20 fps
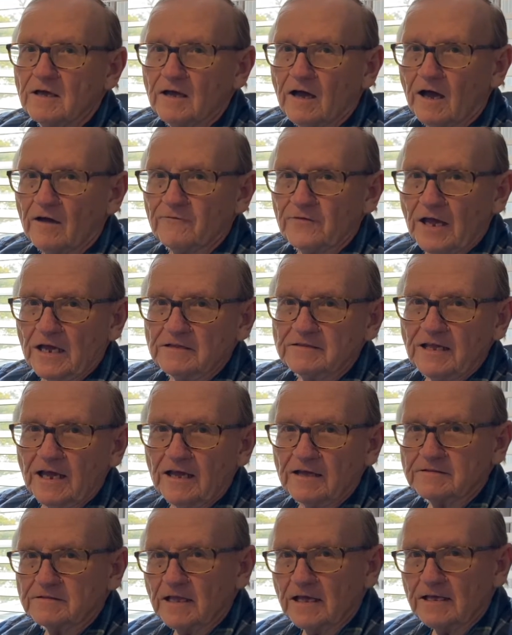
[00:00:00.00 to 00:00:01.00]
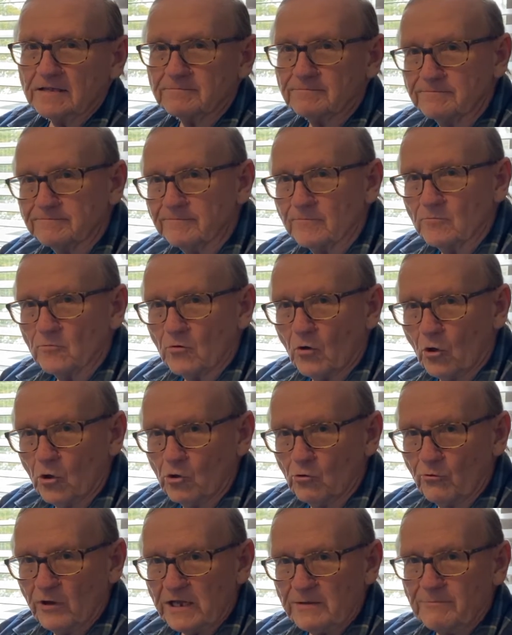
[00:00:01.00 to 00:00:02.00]
I found out that all the
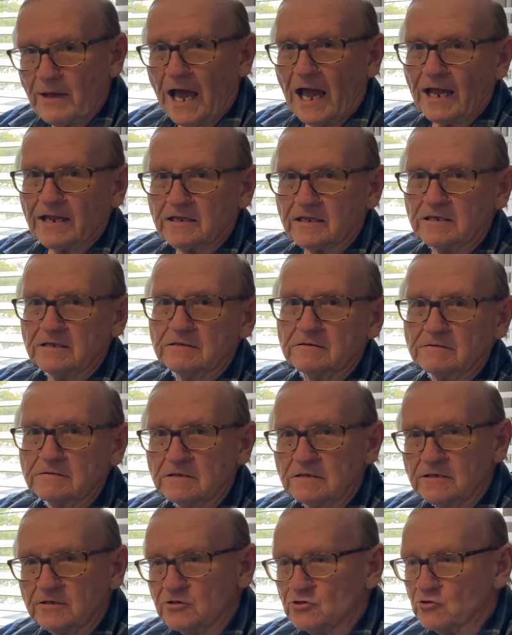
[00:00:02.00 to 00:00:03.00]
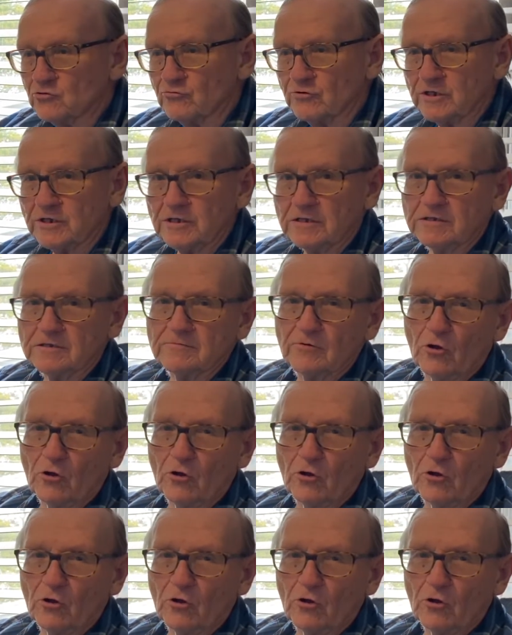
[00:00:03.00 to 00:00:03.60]
way back in the history,